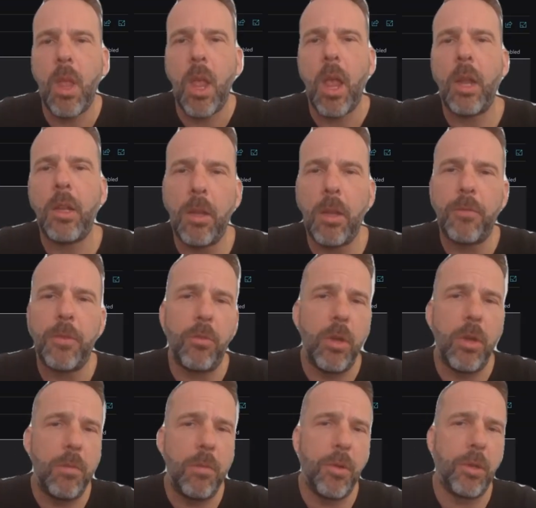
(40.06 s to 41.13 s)
and give the
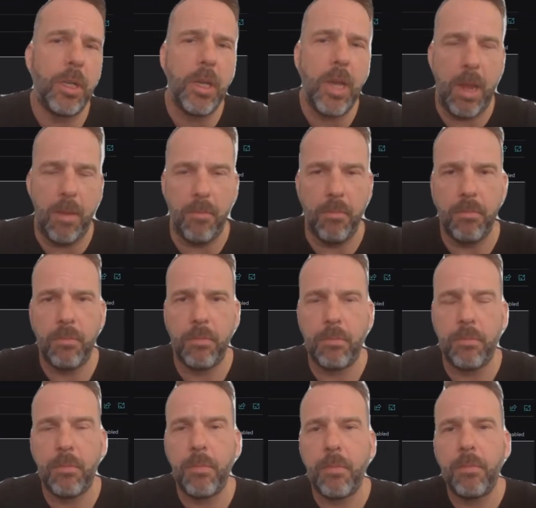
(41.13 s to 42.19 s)
report a name.
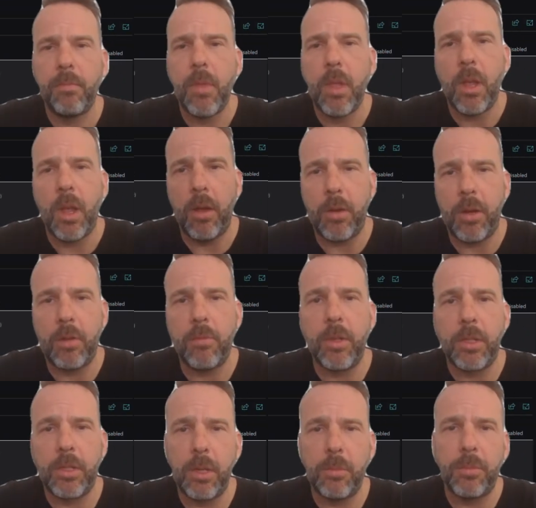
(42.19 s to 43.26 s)
I will
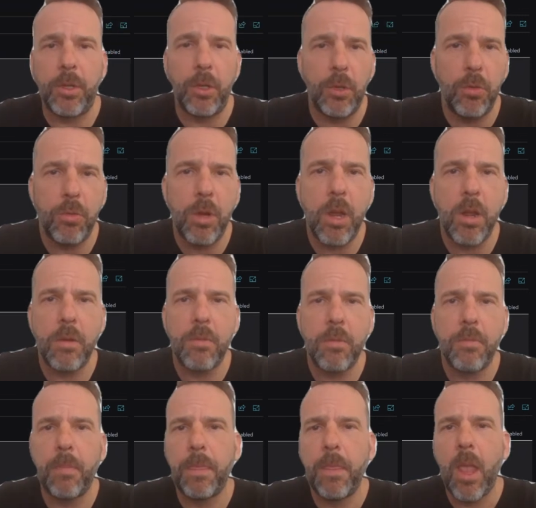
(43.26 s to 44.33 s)
skip the drawer here,
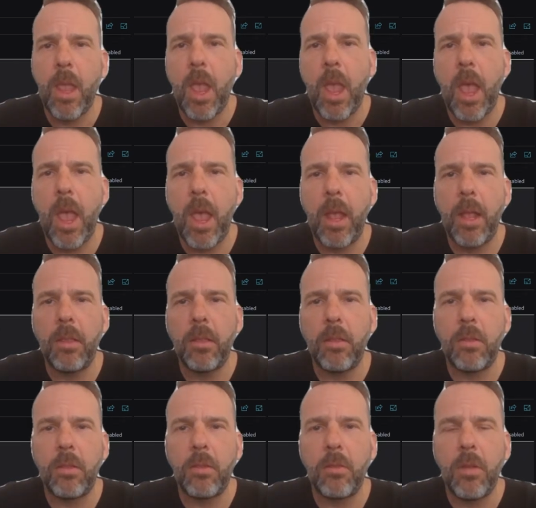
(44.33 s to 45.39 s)

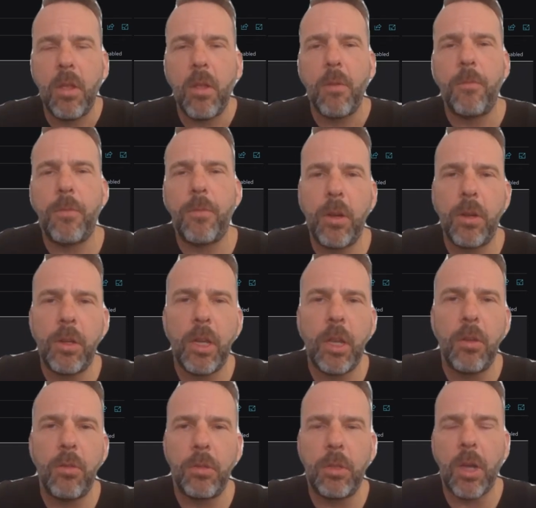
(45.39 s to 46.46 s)
and for the
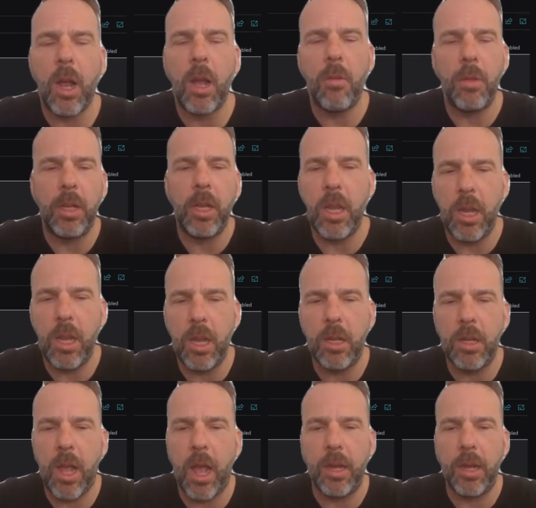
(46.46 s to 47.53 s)
code, I will key
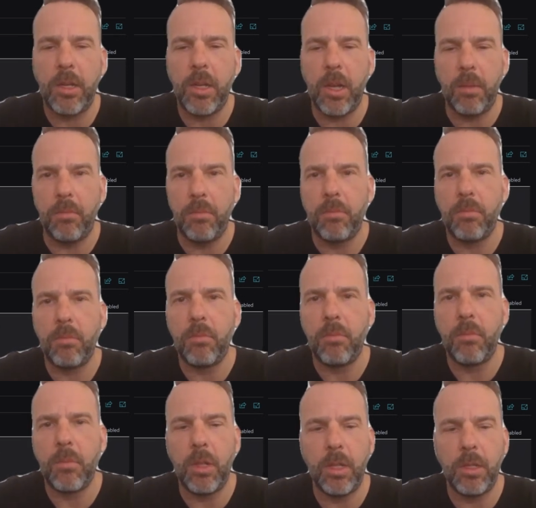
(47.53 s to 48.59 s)
in item
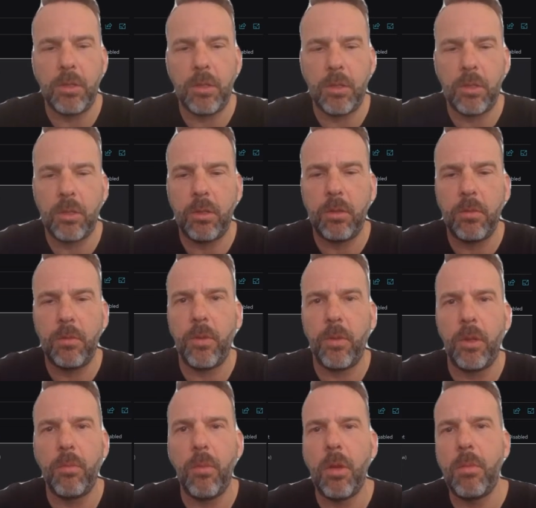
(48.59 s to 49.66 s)
lists
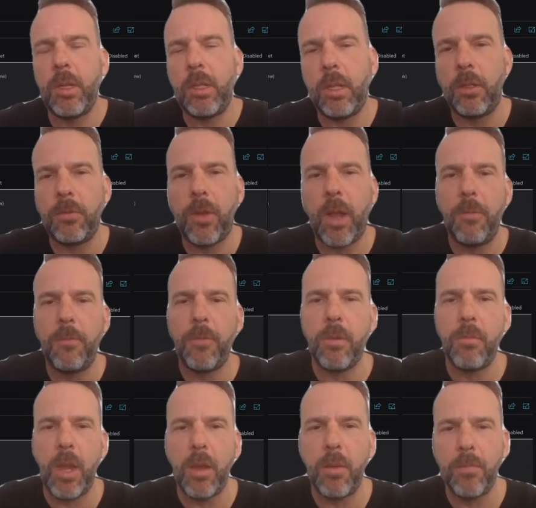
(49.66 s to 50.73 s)
for the moment. That's fine for
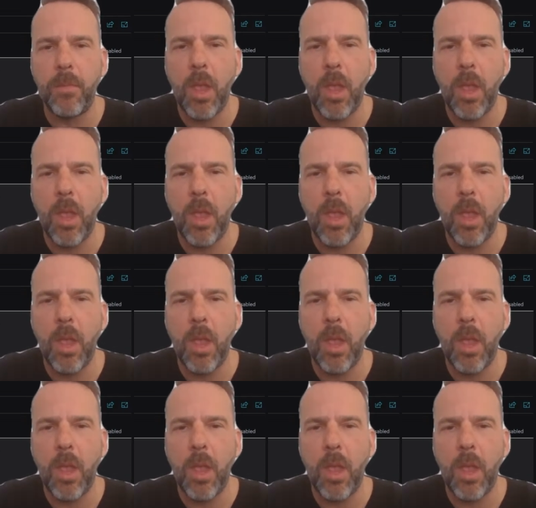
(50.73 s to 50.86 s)
me.